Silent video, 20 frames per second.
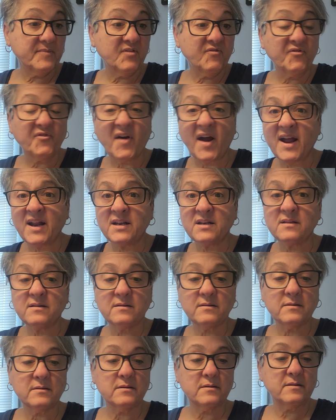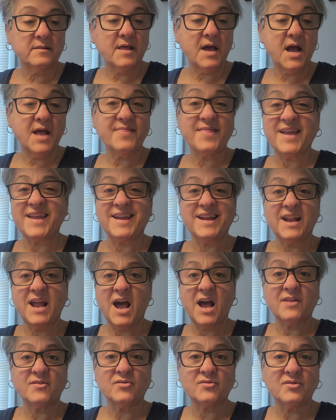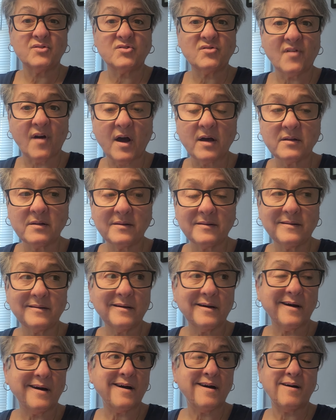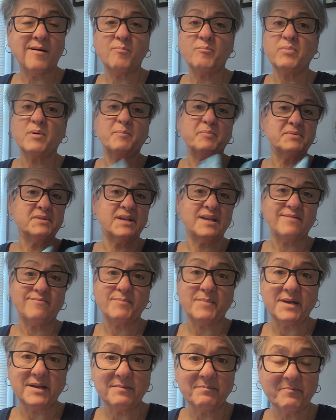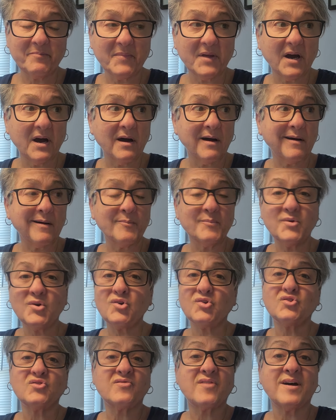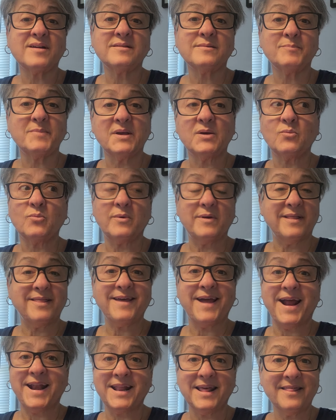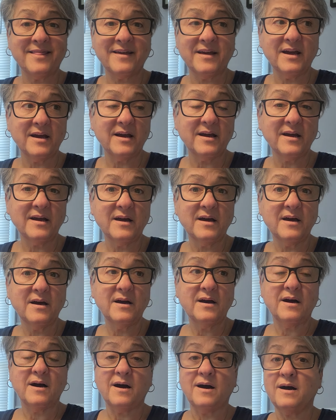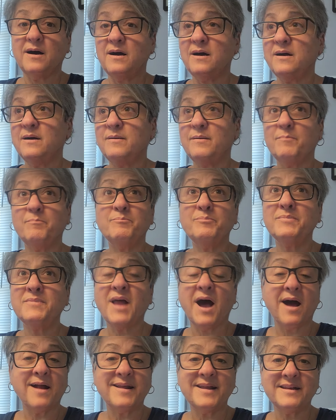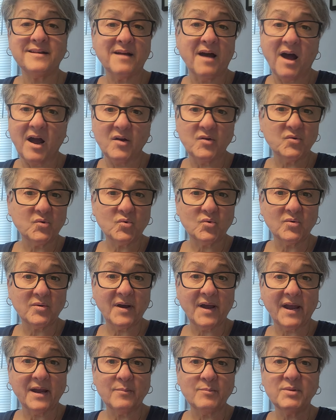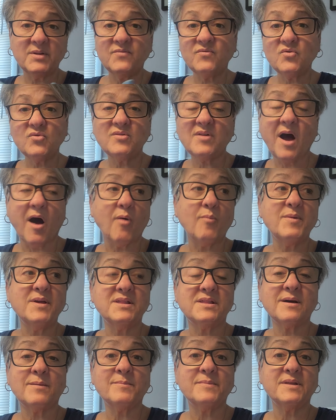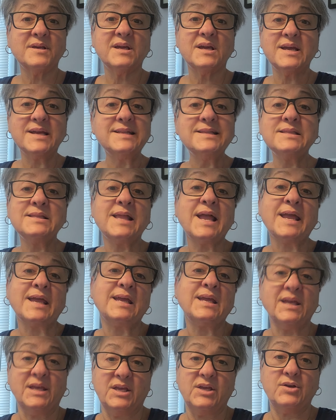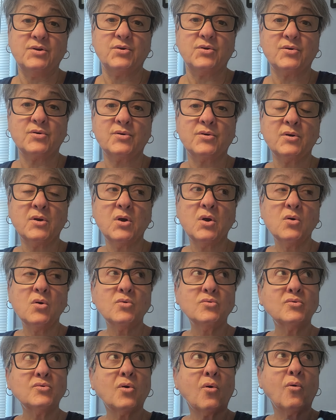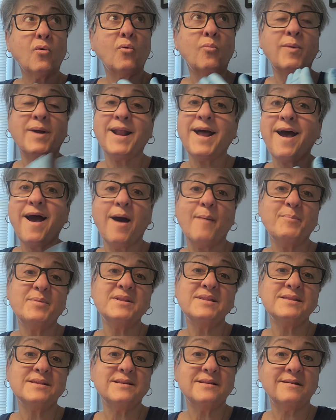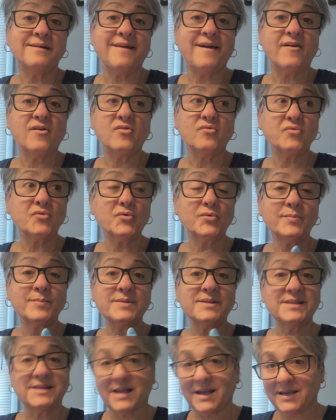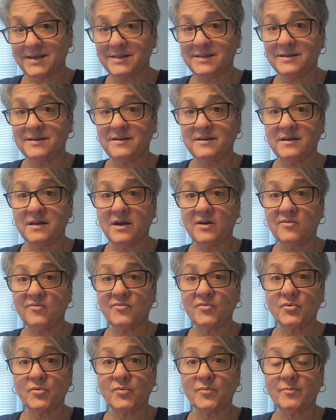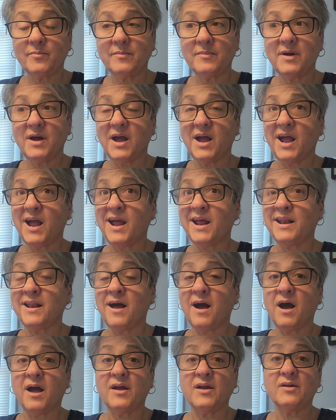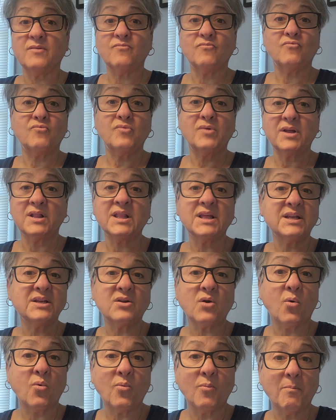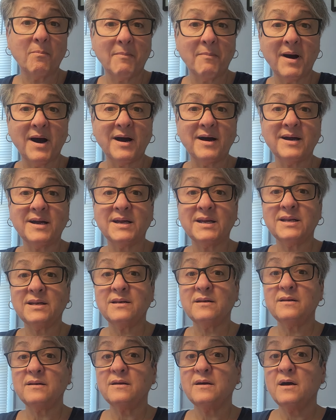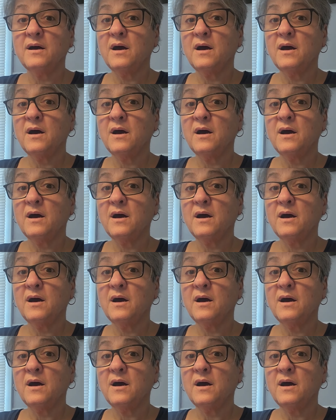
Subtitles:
friends that they can actually trust, but believe me, you can trust me with anything. Not into high school games. If you tell me something, it's staying here. So what happens in the nail room stays in the nail room, and I really don't mind